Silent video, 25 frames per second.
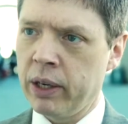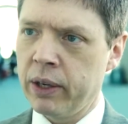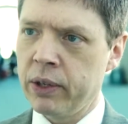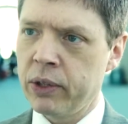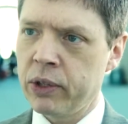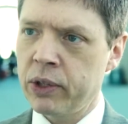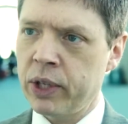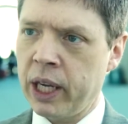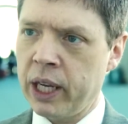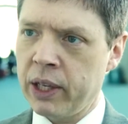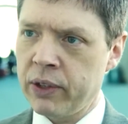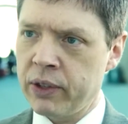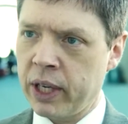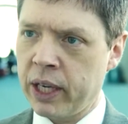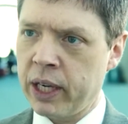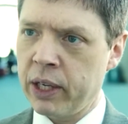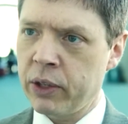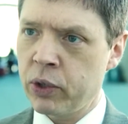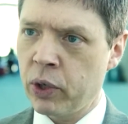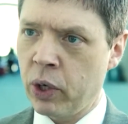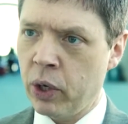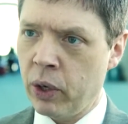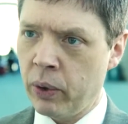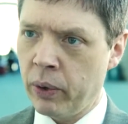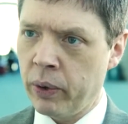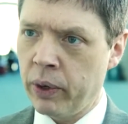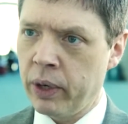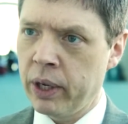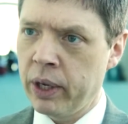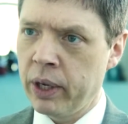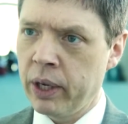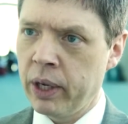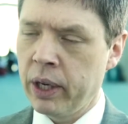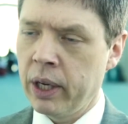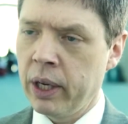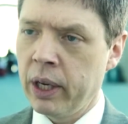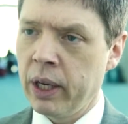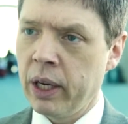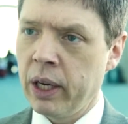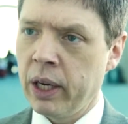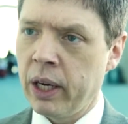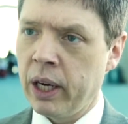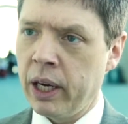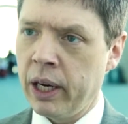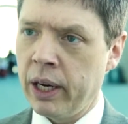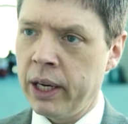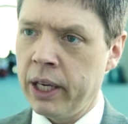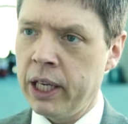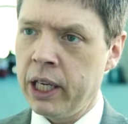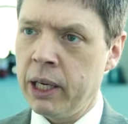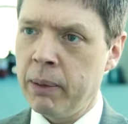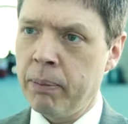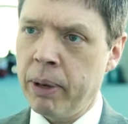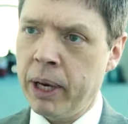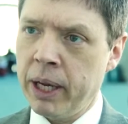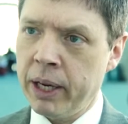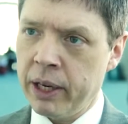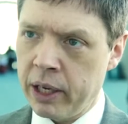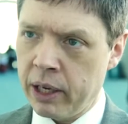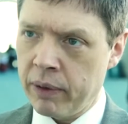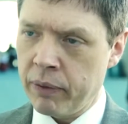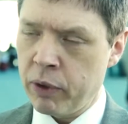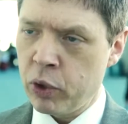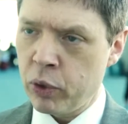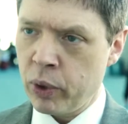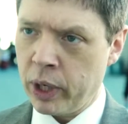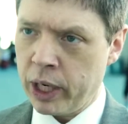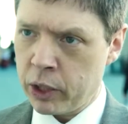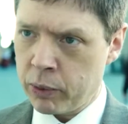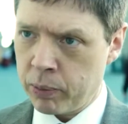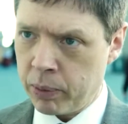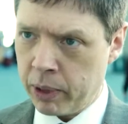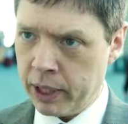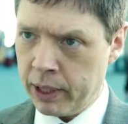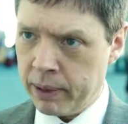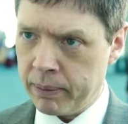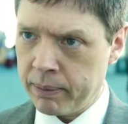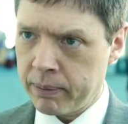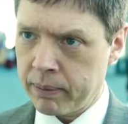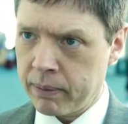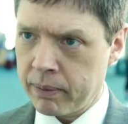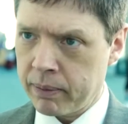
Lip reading: stands on its own, independent of the transplant,